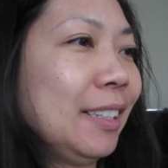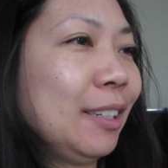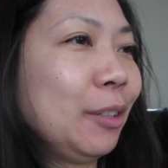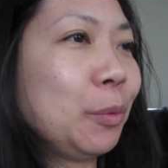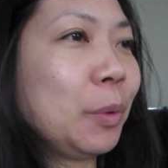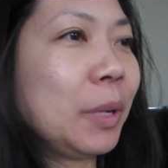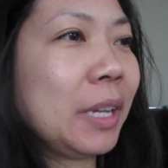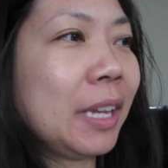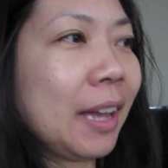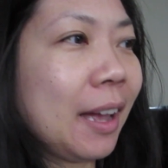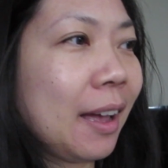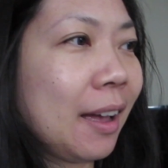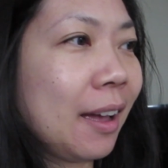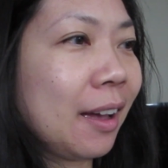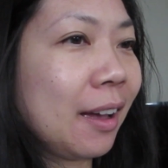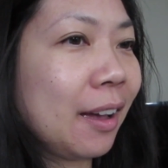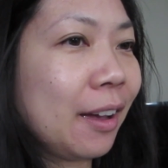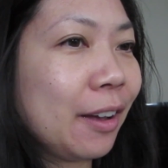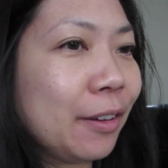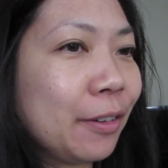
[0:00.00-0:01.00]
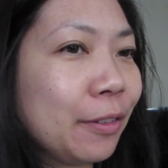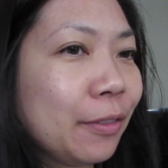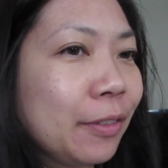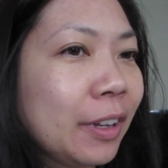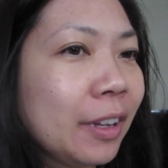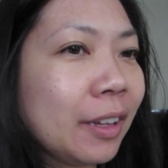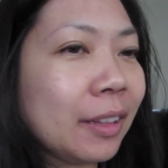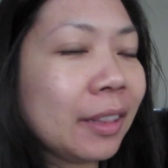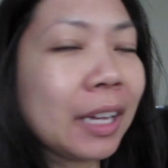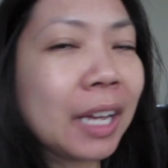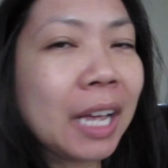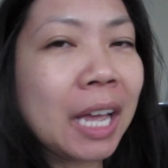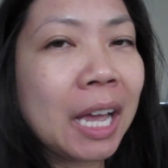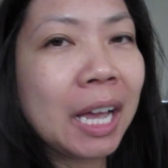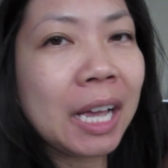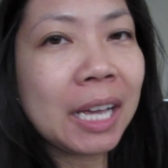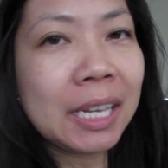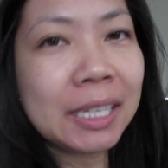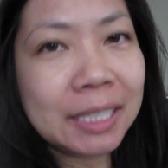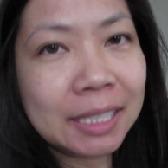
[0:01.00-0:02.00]
We have the
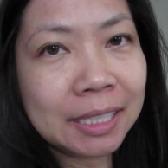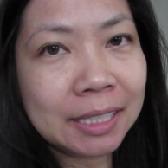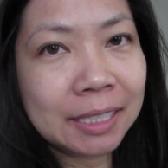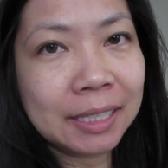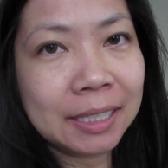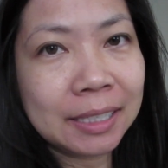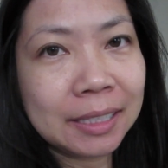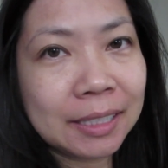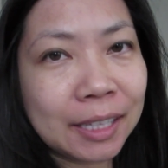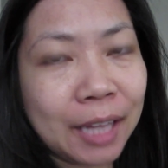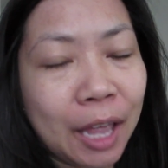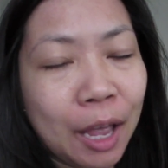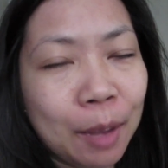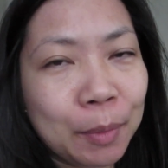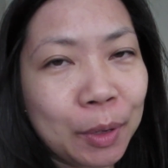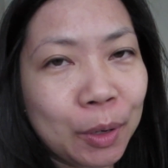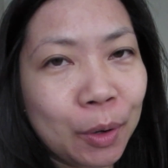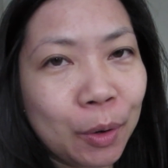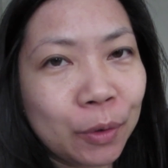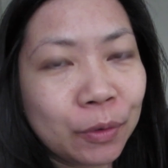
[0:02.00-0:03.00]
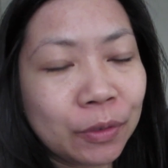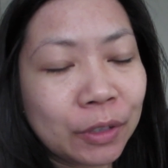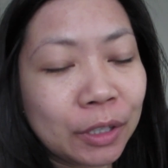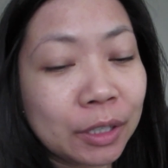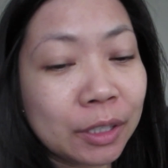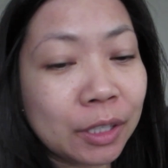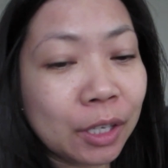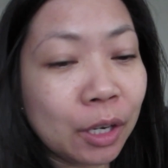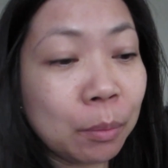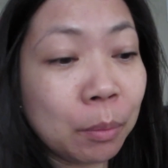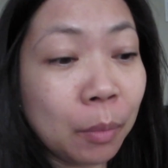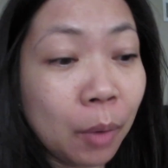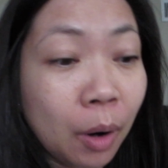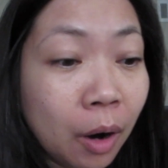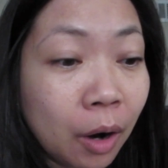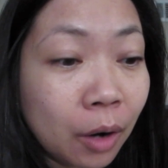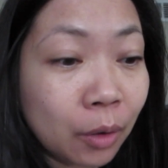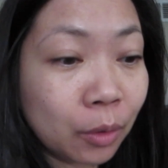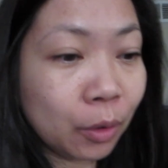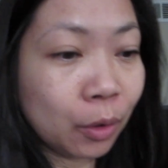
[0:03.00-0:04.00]
cousins coming over
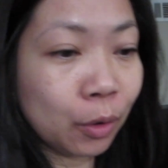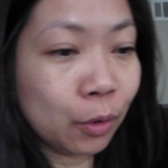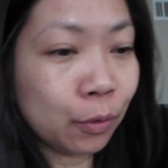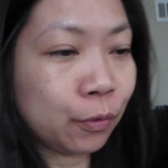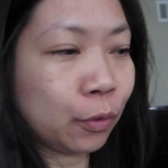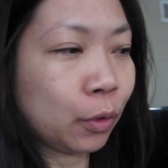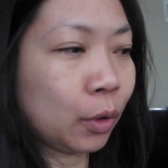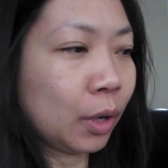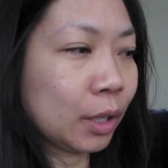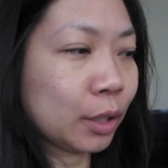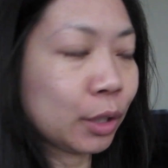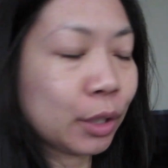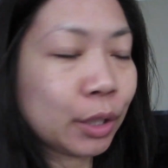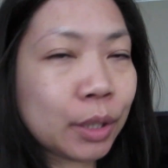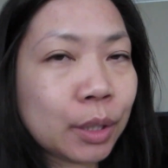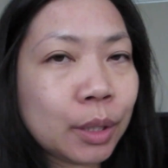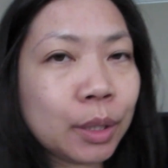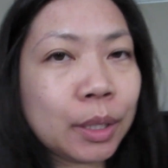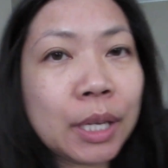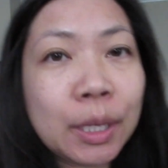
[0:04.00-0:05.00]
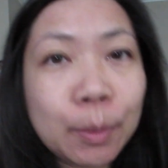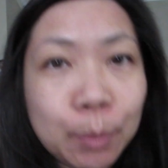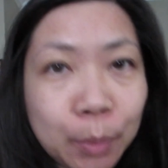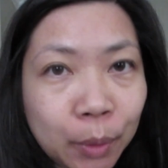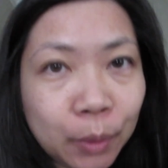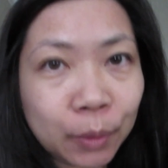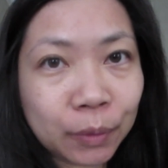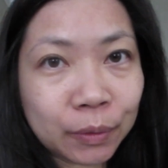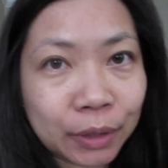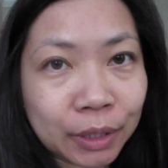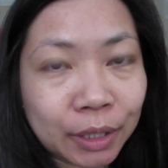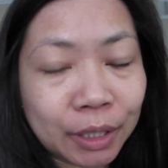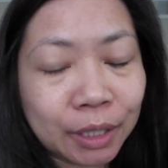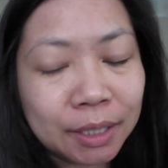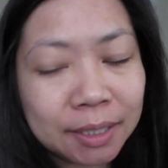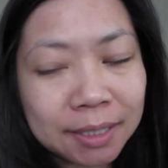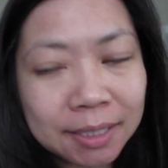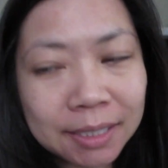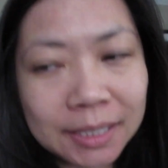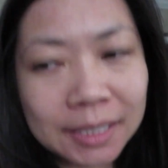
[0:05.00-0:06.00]
tomorrow for a sleepover.
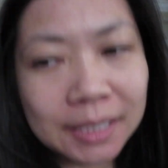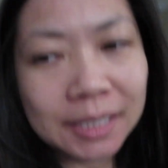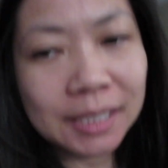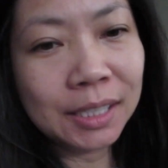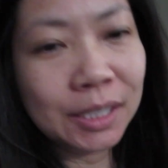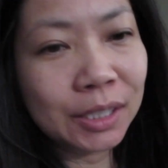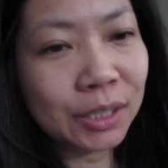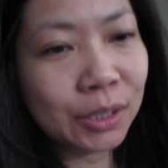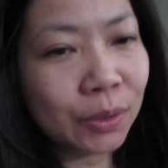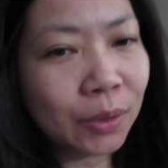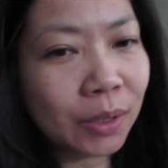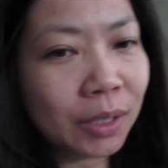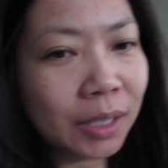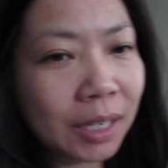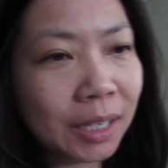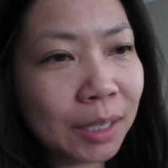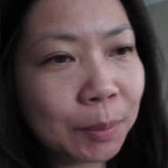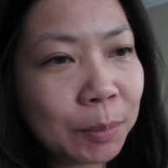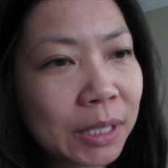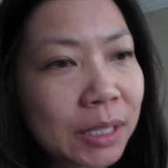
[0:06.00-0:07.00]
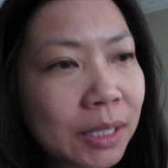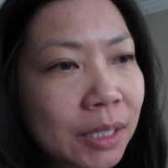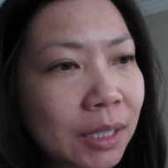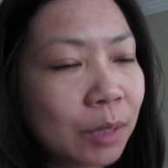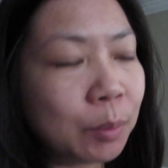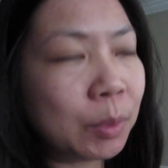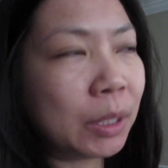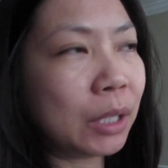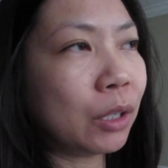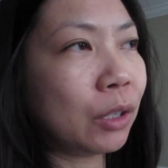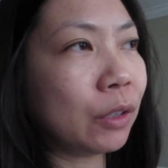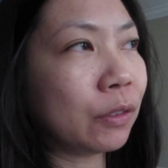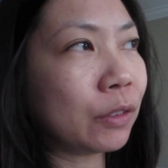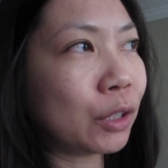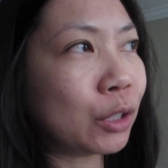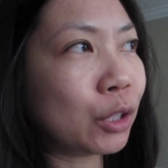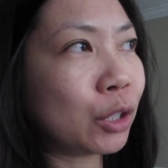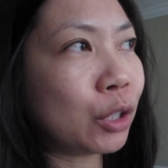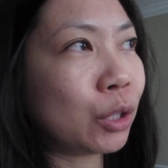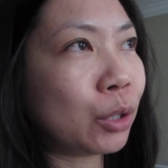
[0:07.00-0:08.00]
So they're going to be sleeping
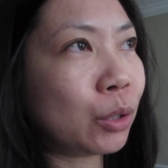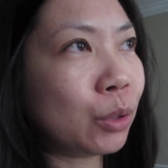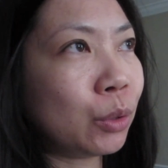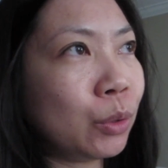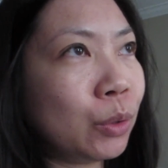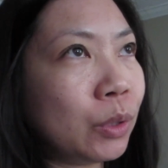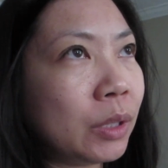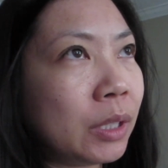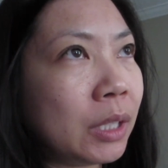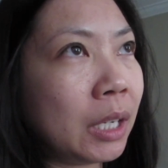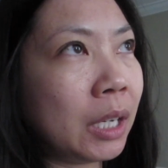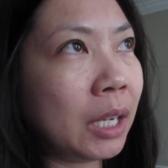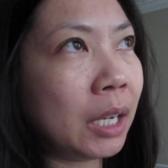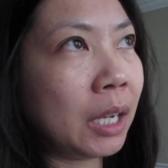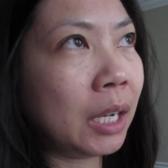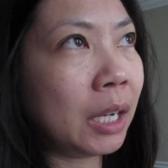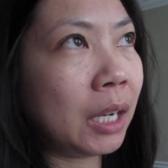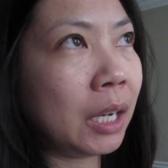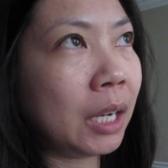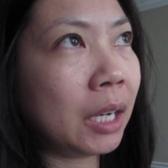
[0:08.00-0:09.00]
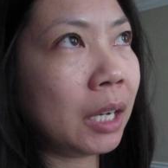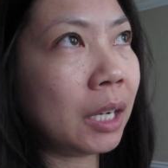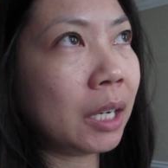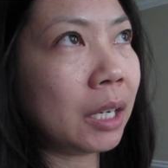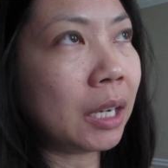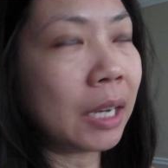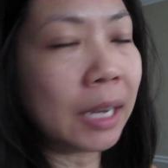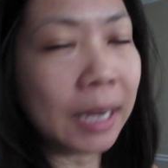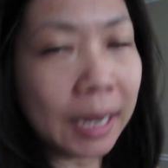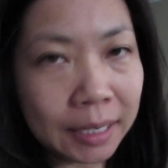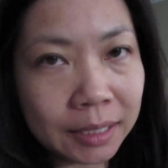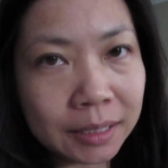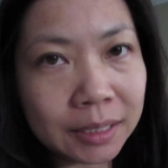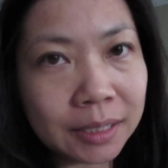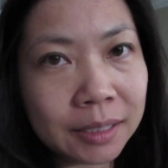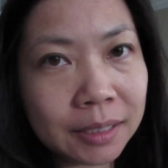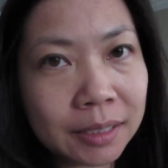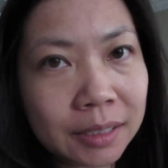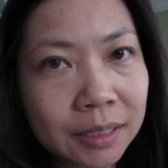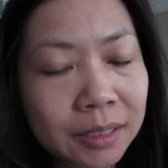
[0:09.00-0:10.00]
over Tuesday
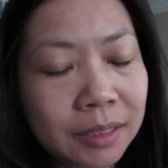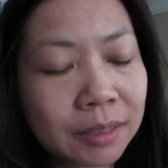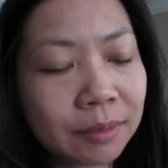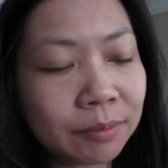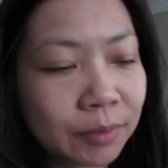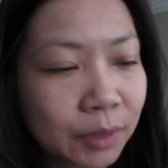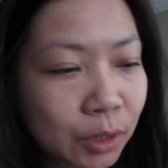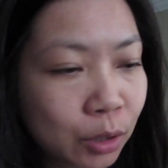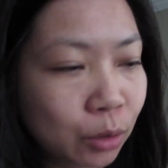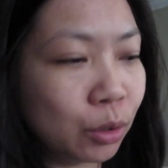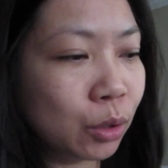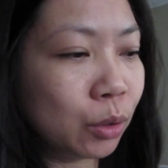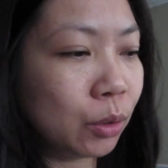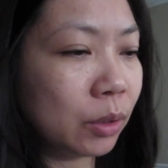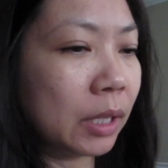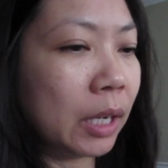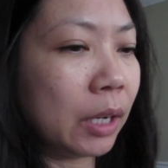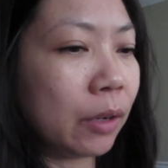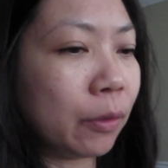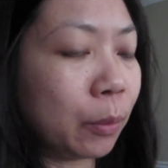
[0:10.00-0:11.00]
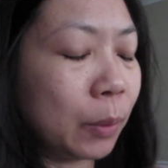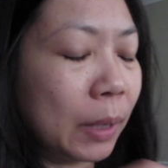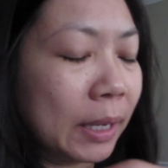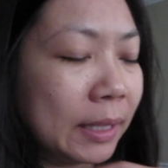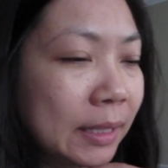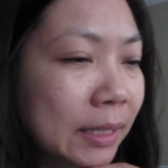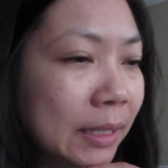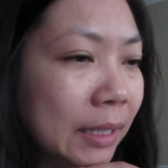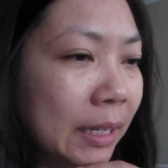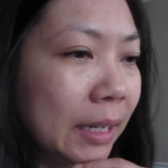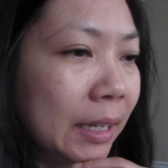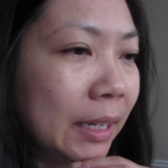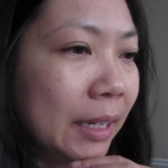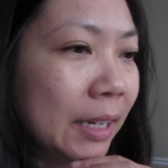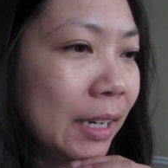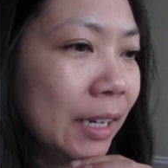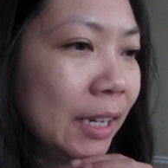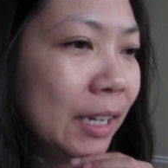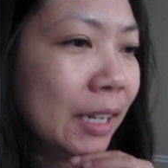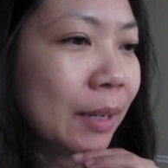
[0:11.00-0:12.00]
night. So Tuesday to Wednesday.
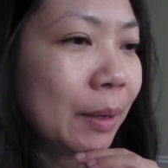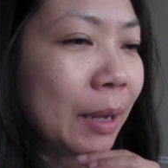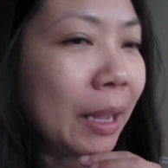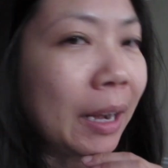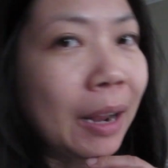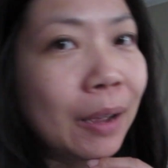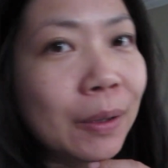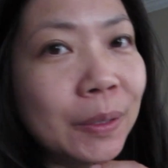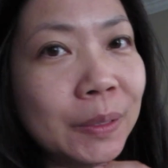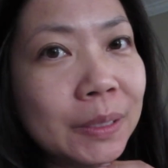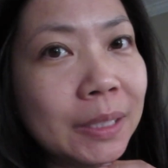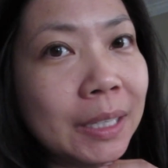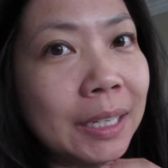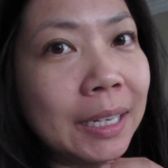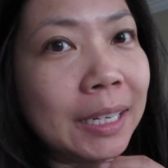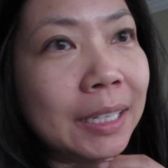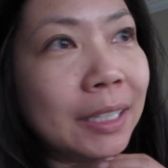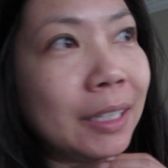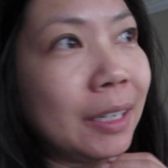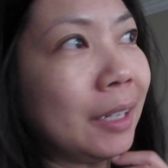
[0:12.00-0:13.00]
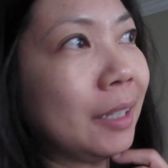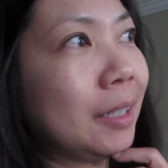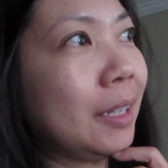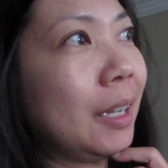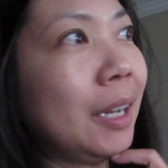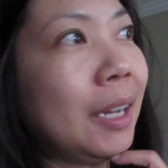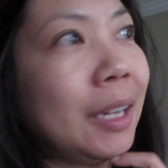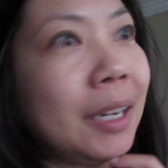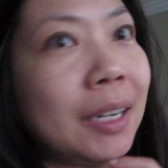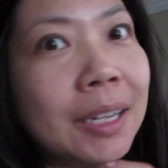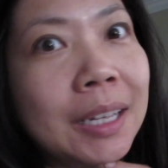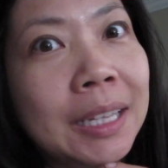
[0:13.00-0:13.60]
And I was like, y'all gotta